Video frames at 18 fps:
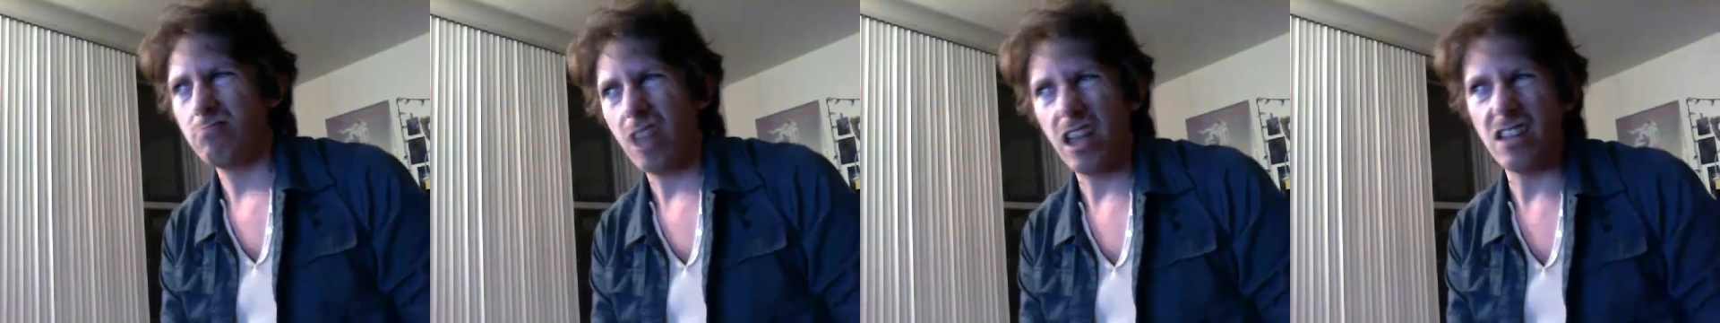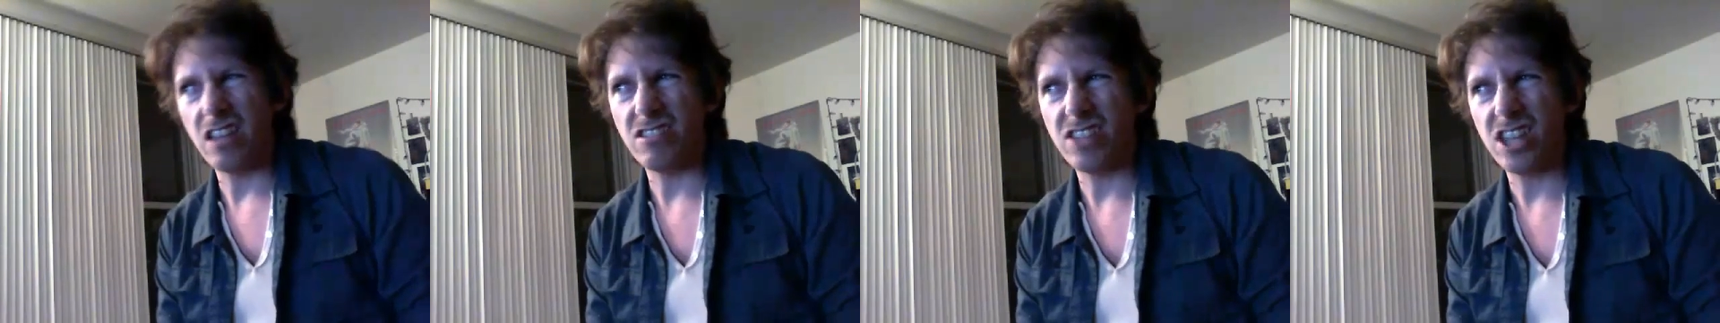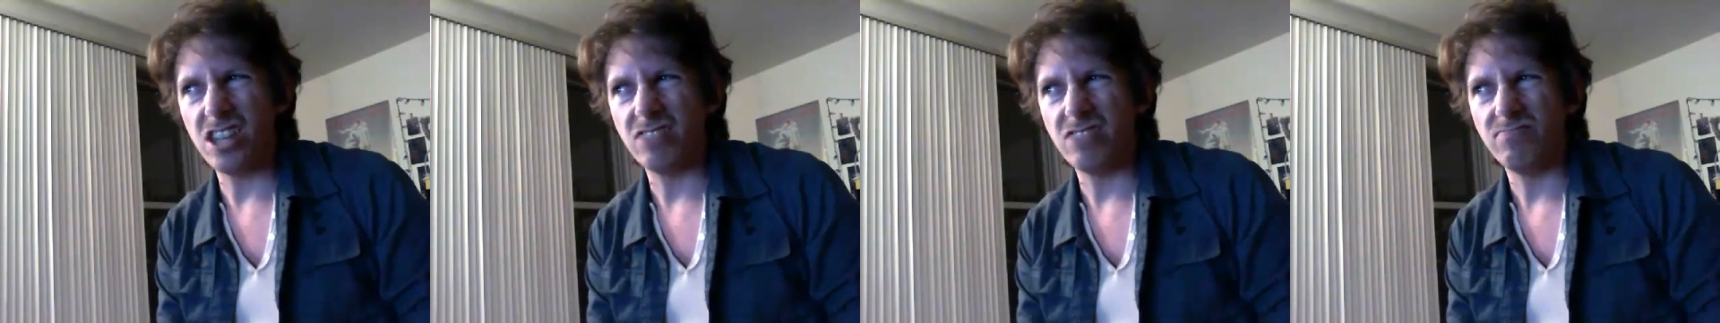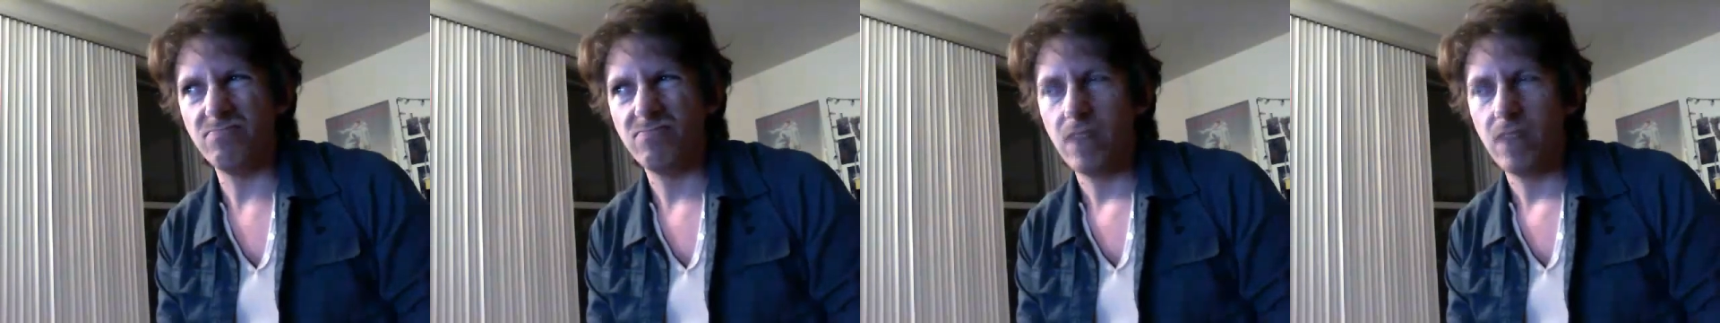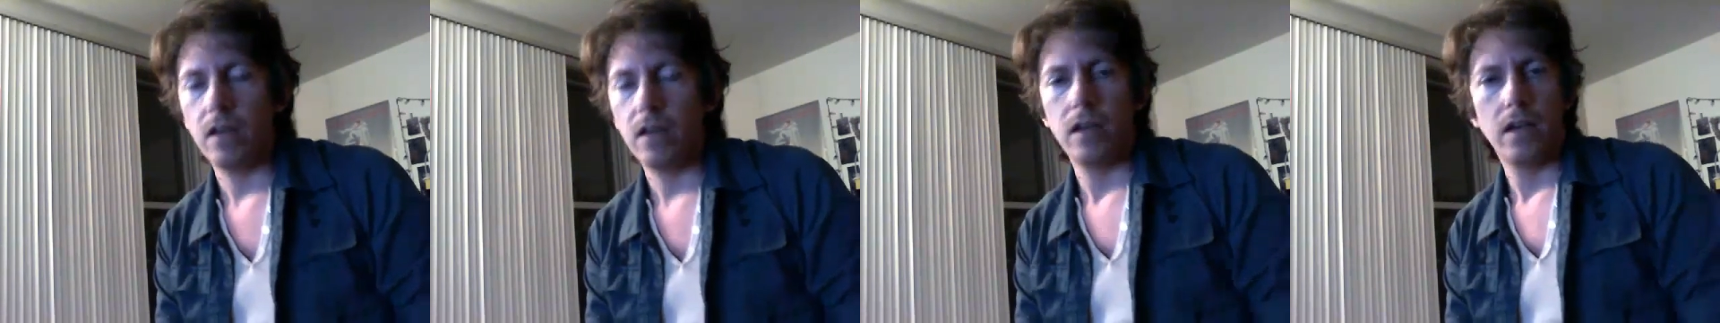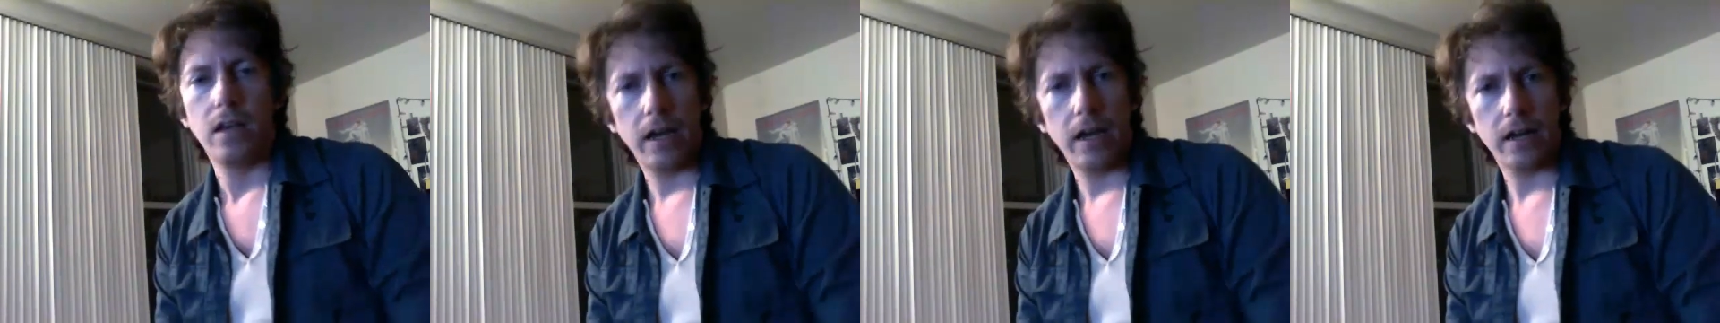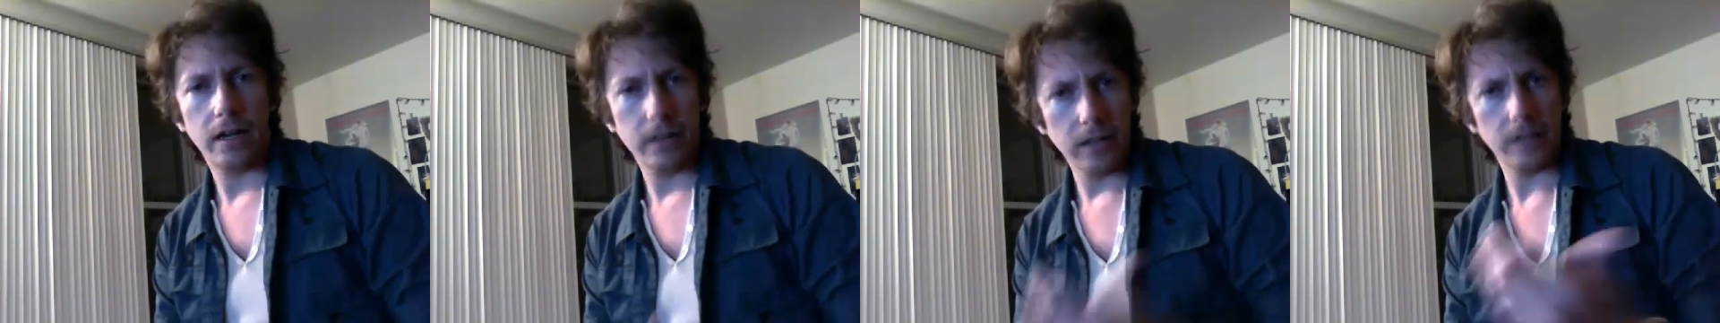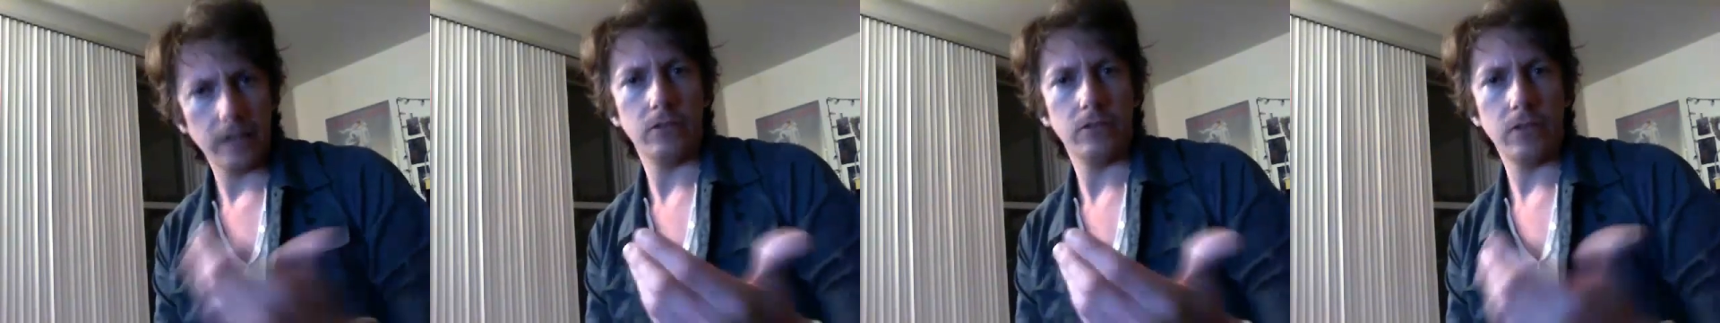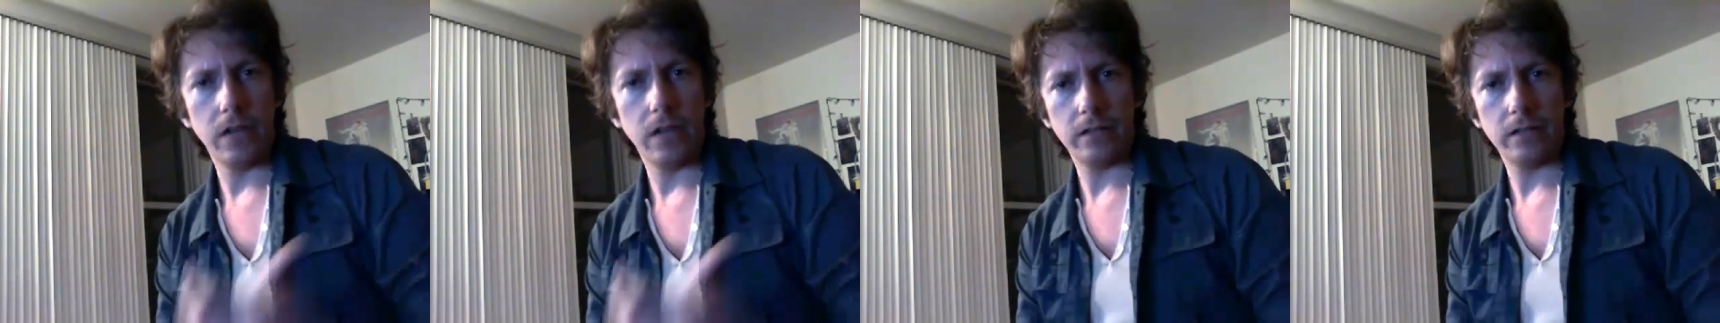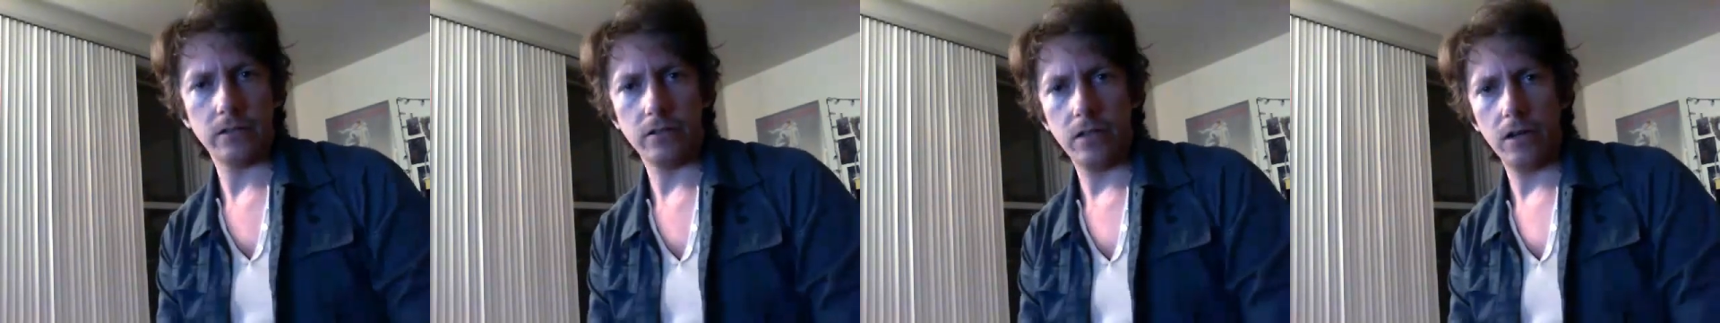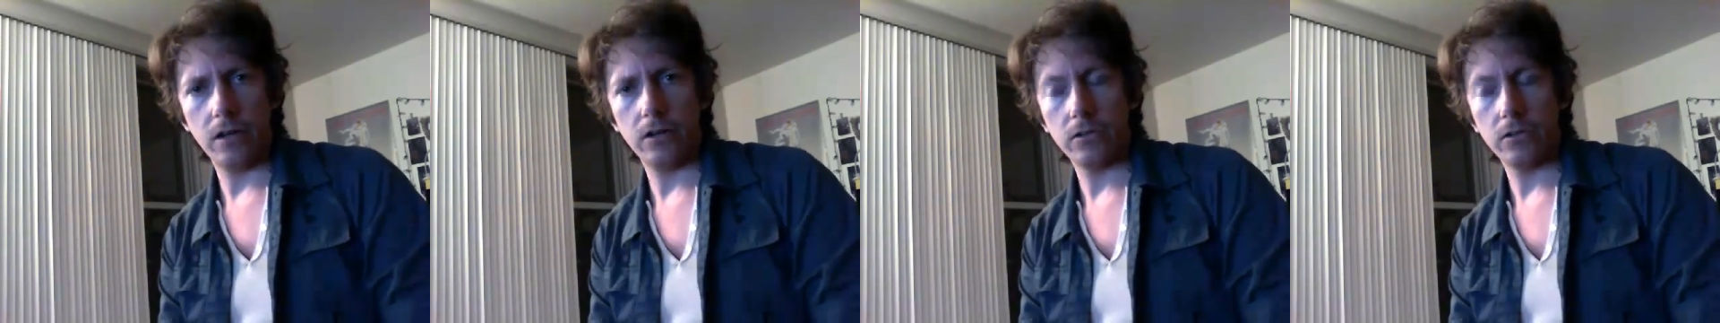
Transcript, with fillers: 18, and I'd let you guys go